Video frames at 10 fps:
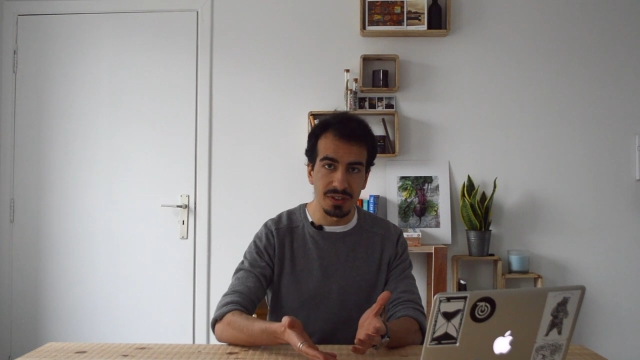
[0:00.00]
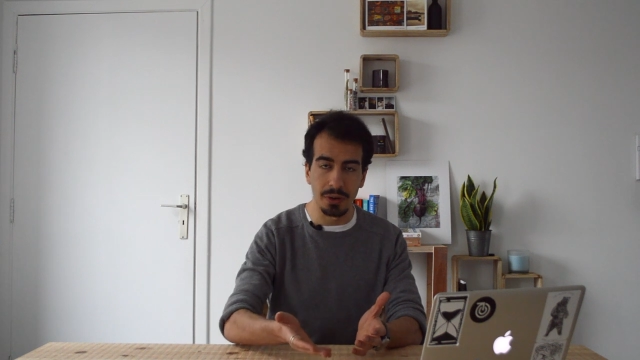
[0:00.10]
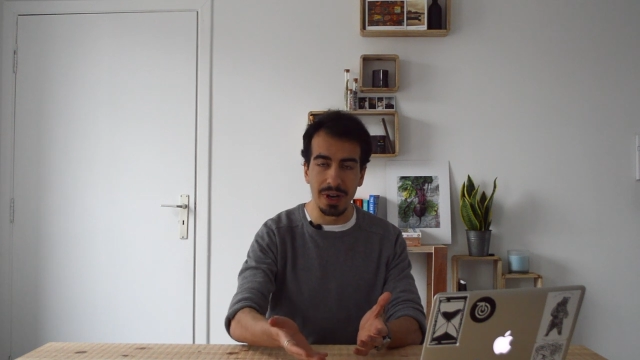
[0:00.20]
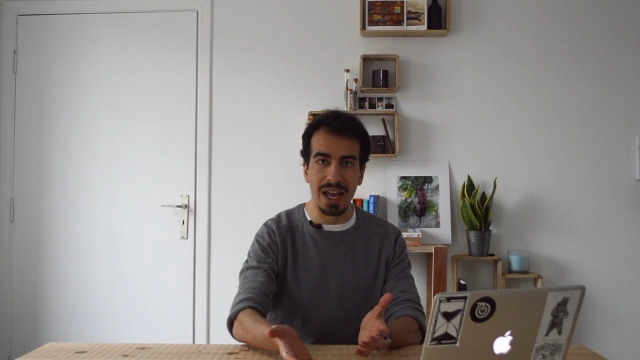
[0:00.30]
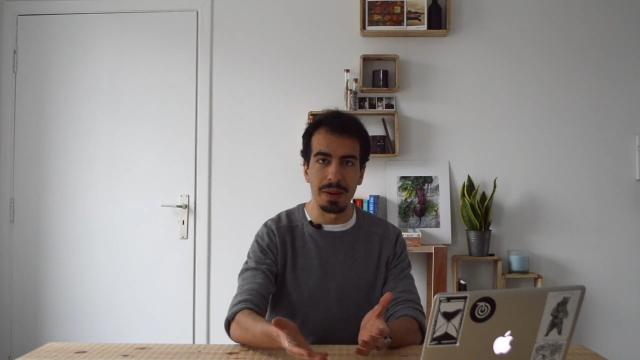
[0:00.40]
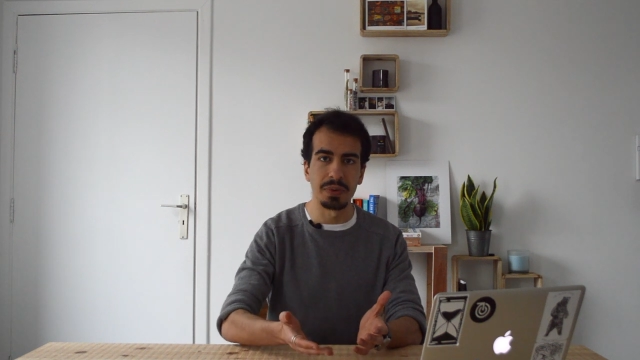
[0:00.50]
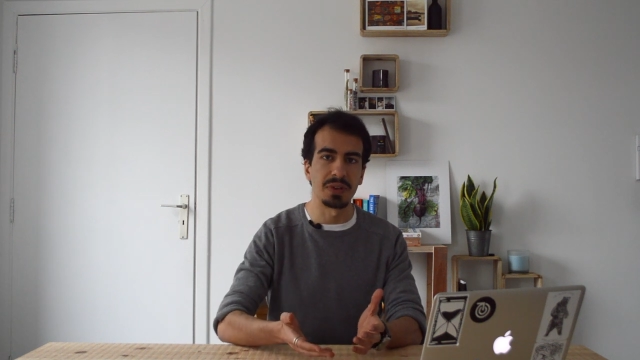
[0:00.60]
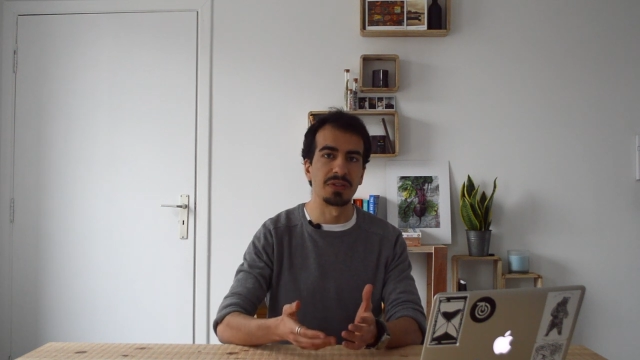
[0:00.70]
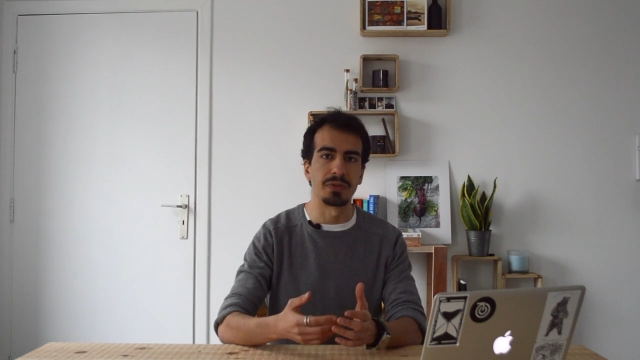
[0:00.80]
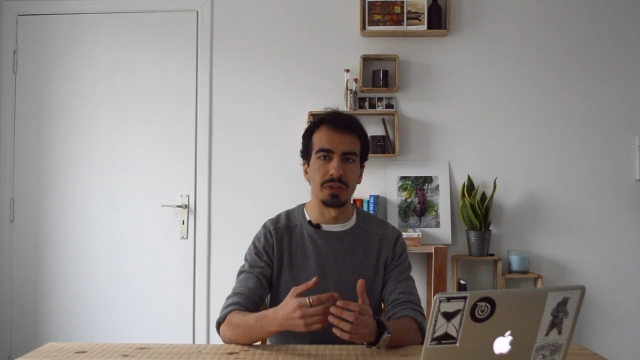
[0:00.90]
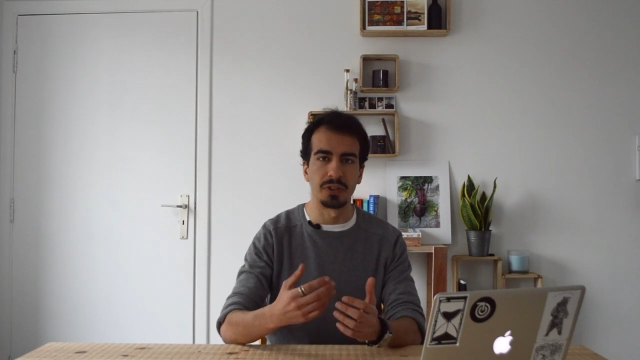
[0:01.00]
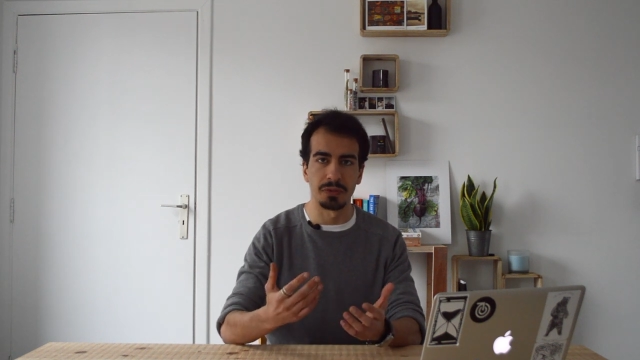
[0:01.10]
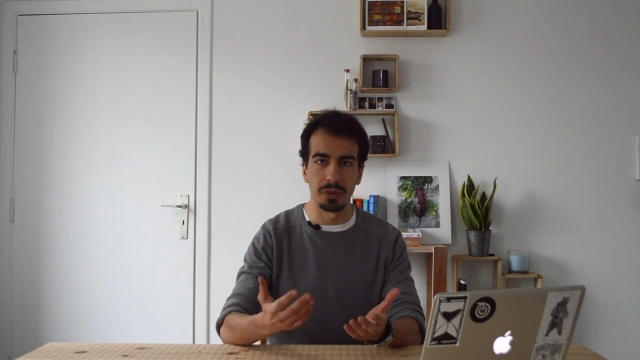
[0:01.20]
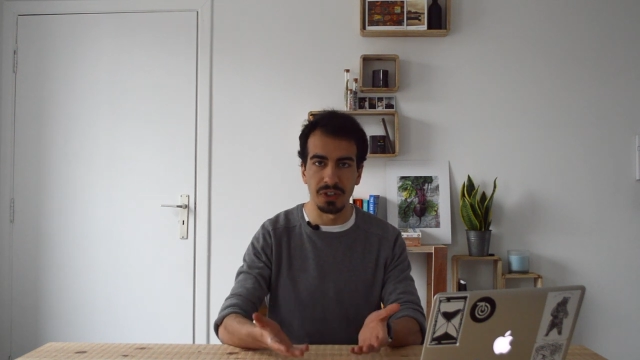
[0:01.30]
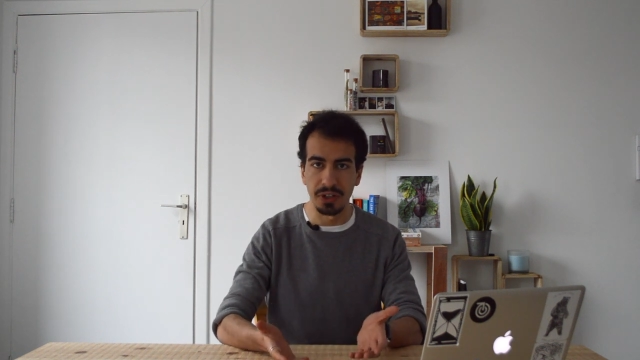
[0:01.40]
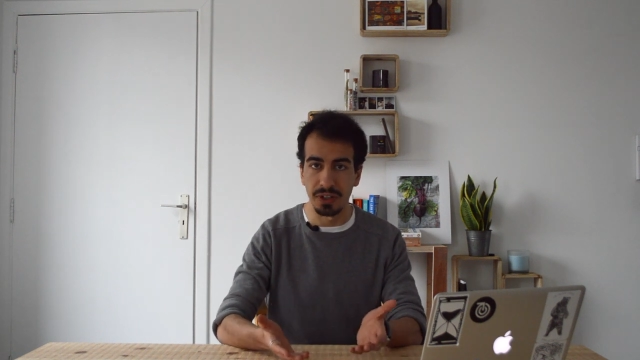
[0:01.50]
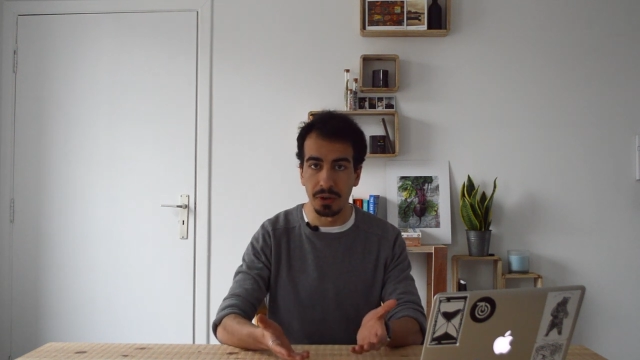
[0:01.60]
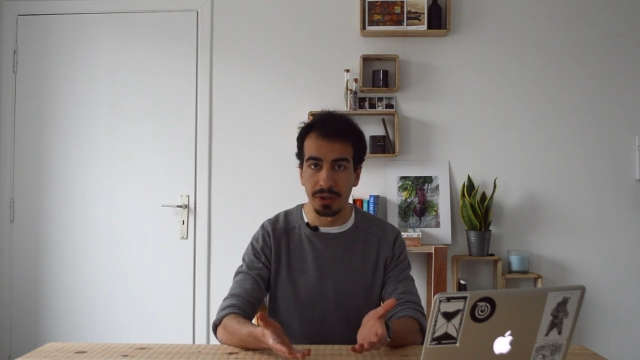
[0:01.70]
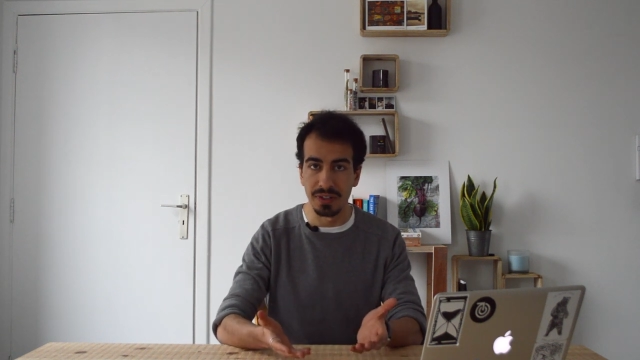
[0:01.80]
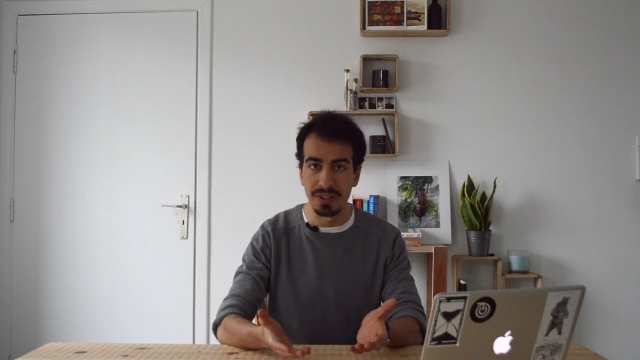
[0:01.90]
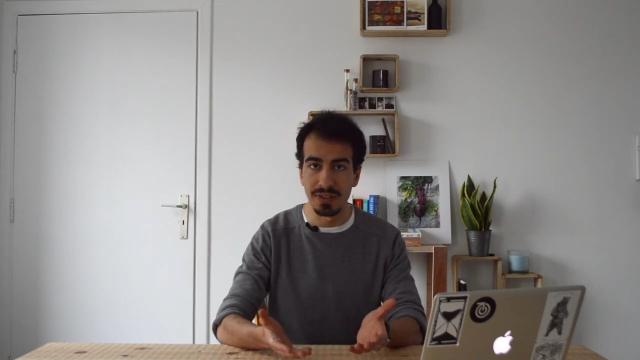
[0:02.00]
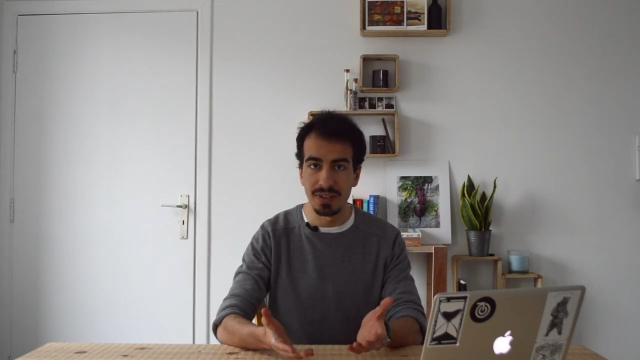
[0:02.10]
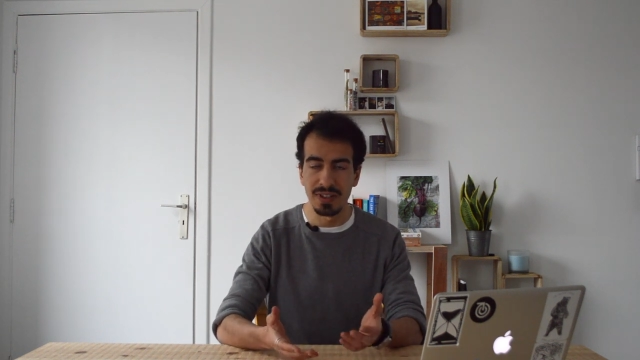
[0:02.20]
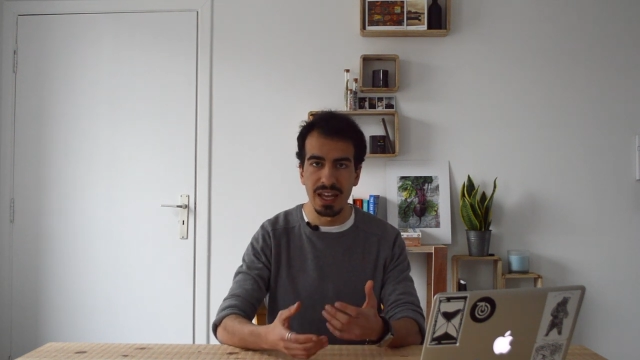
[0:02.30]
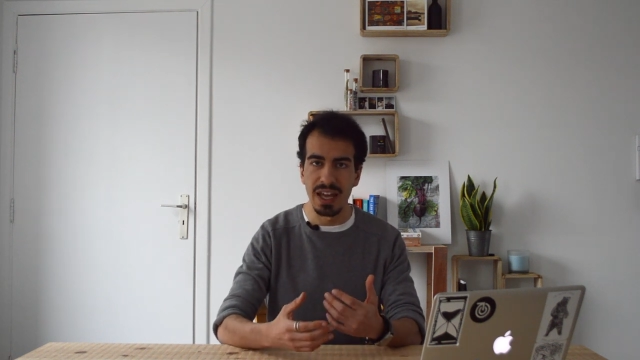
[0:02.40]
your app in front of your target audience